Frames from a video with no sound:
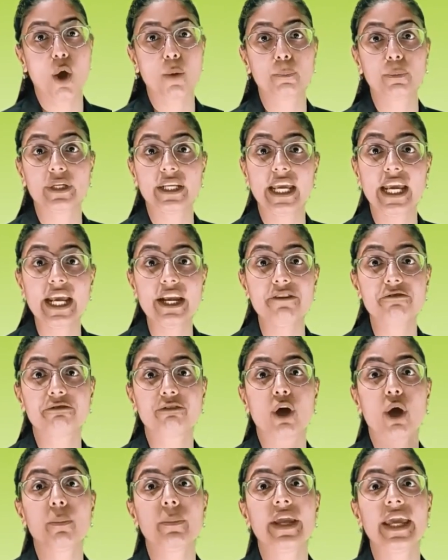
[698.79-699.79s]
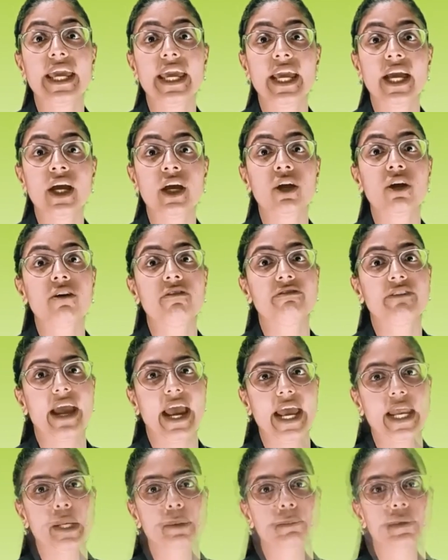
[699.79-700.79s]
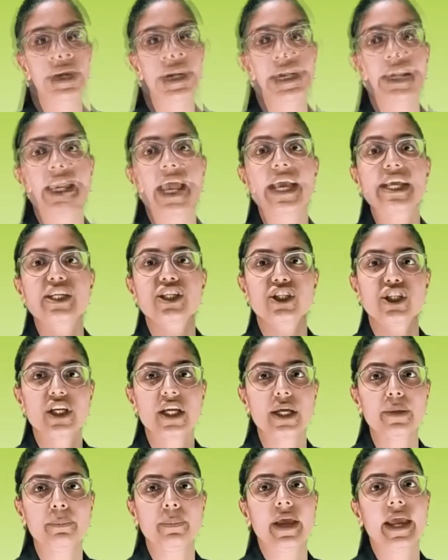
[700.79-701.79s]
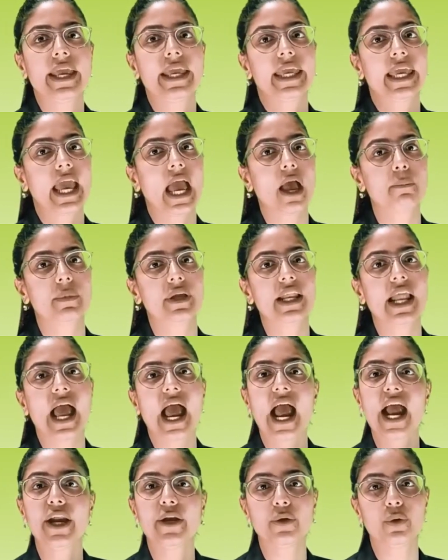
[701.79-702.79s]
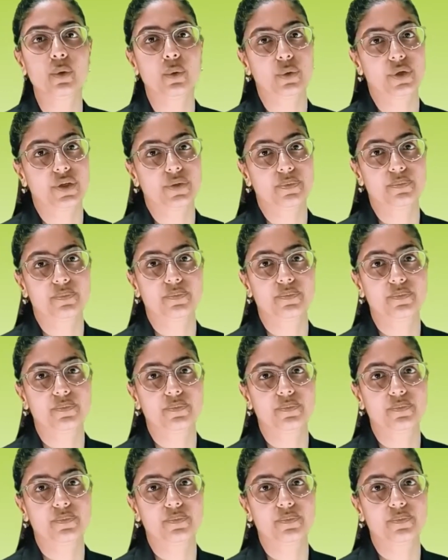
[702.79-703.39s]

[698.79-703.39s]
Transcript: obtained from hair of animals like sheep, camel and goat.